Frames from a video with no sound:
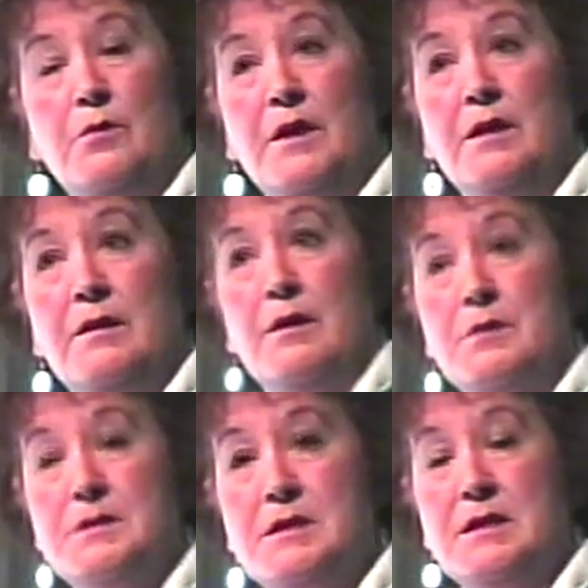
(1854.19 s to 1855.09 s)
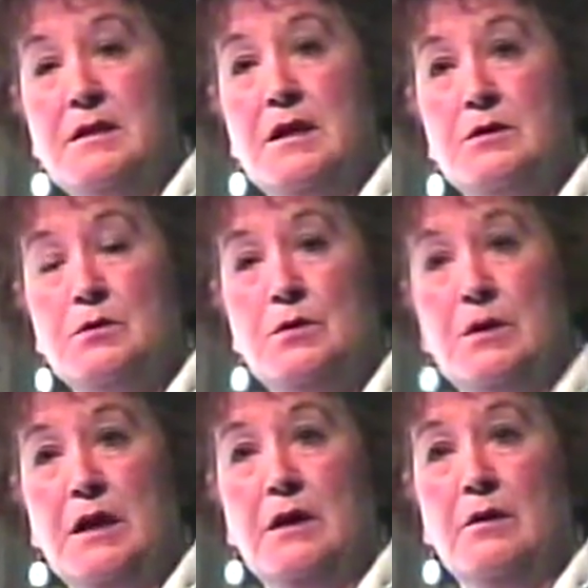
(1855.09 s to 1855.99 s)
4 when they were sitting there
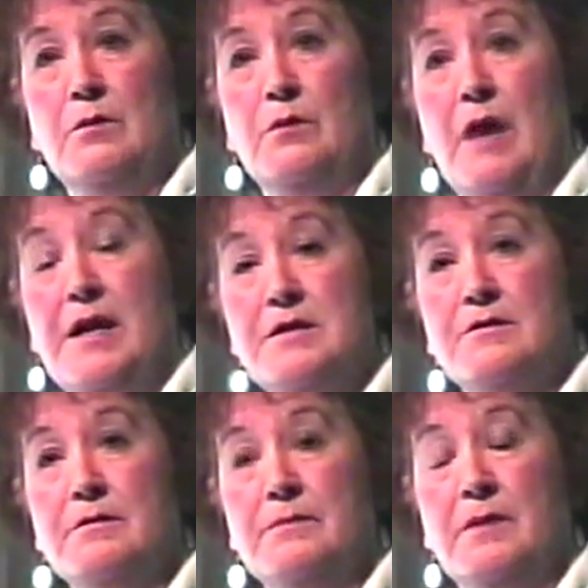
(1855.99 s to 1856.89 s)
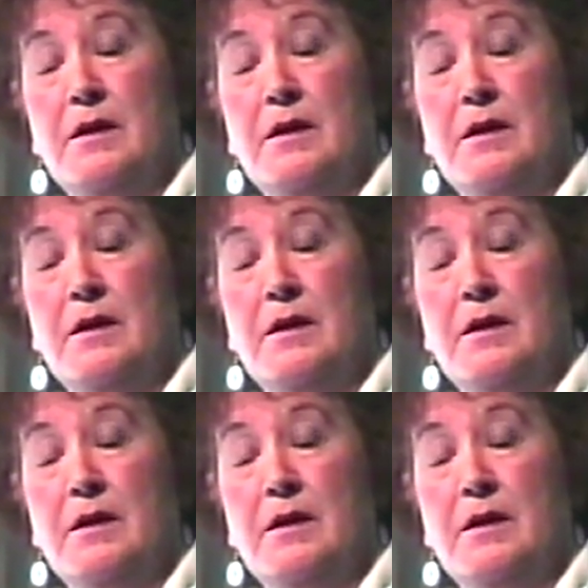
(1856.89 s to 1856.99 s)
talking, 8 of